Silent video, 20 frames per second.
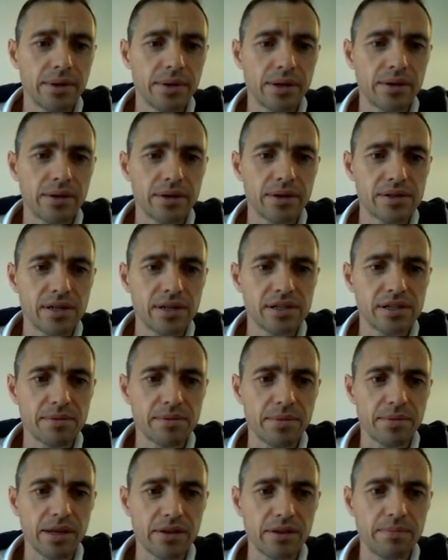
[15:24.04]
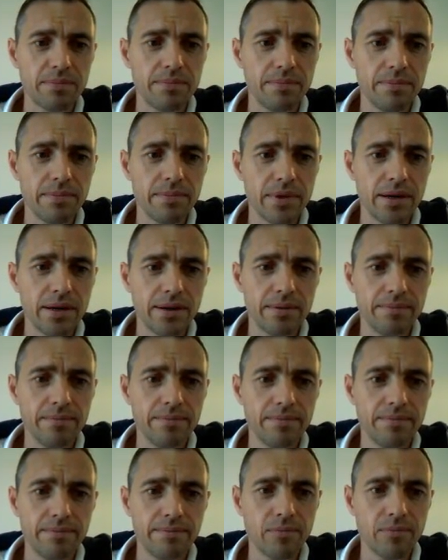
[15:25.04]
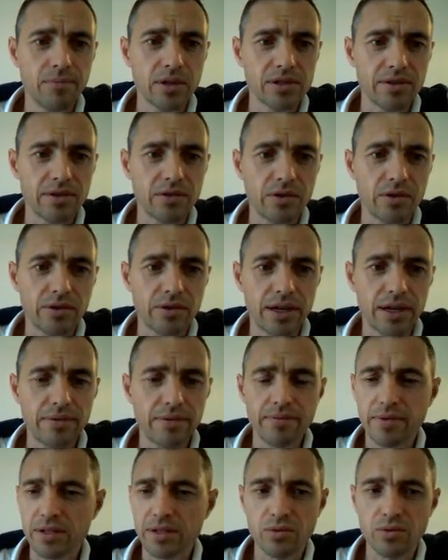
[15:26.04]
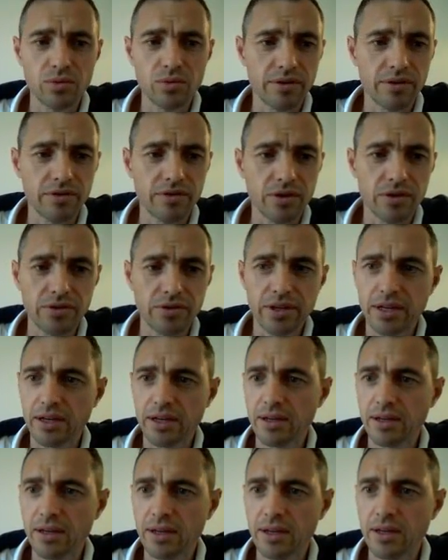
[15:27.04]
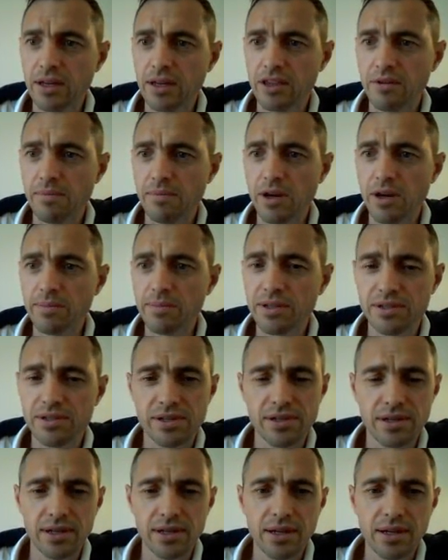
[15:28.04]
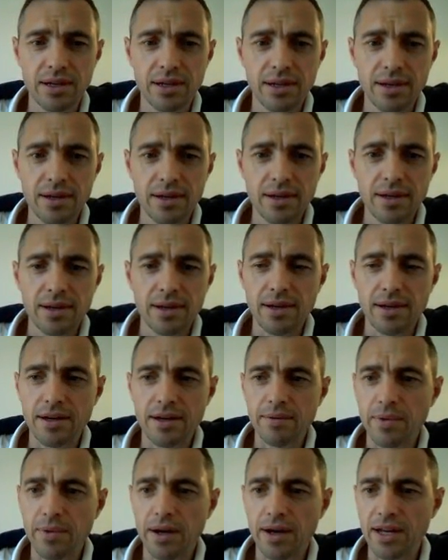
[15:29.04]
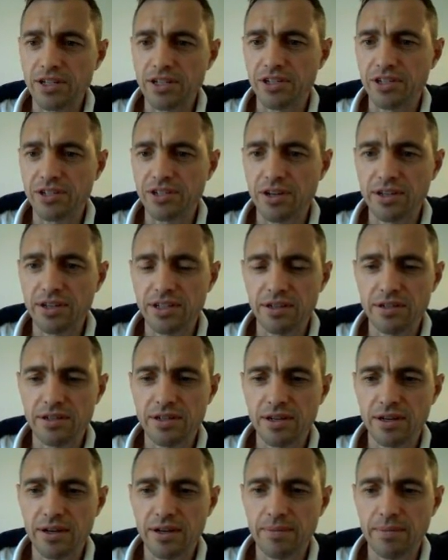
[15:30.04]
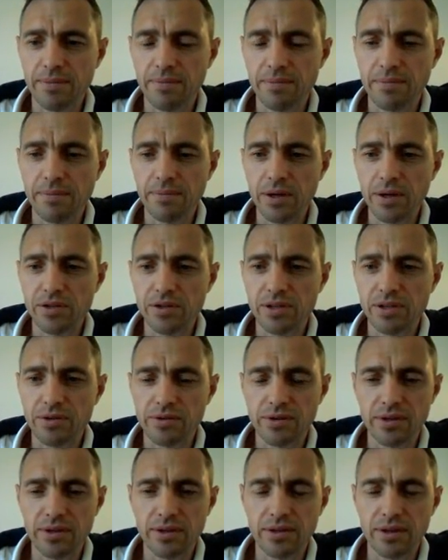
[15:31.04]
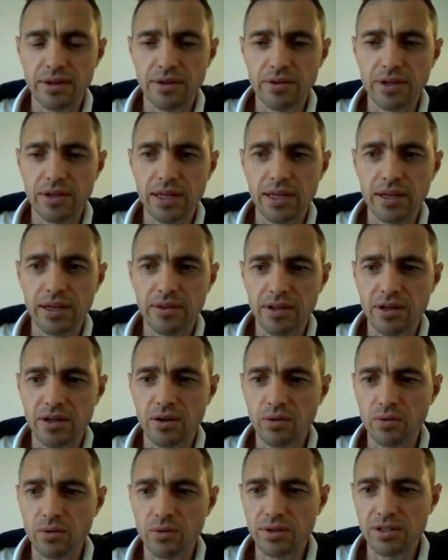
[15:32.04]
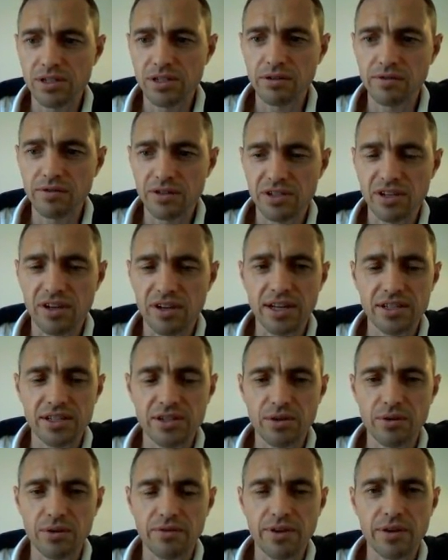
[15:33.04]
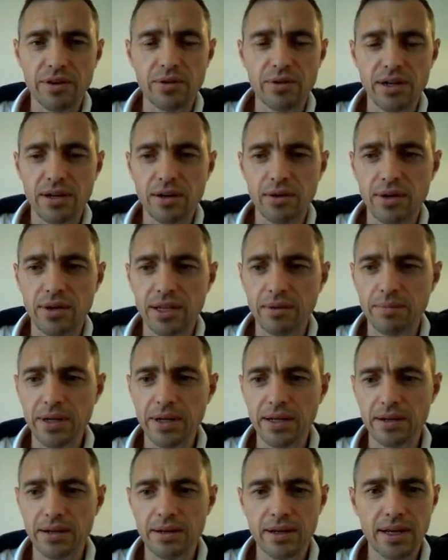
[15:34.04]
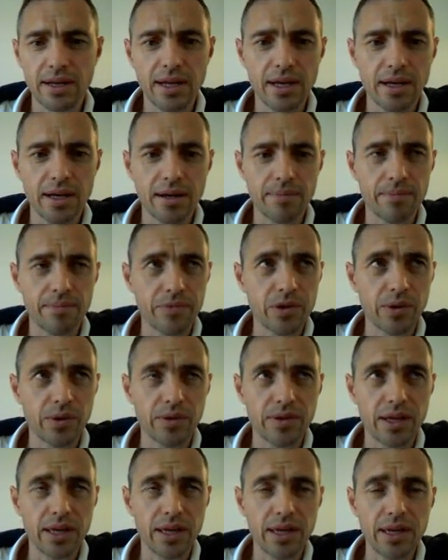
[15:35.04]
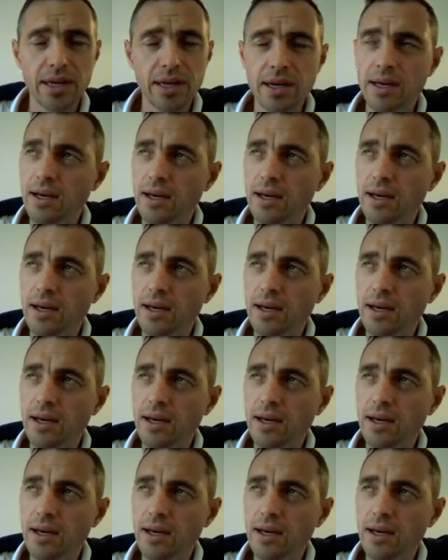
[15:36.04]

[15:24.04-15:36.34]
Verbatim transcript: there go, you can see some of the other um, ones I've got there. That's all I've got there the moment. Um, I actually started um, mostly on the on the the gold and silver side, so I've only, only been um, doing the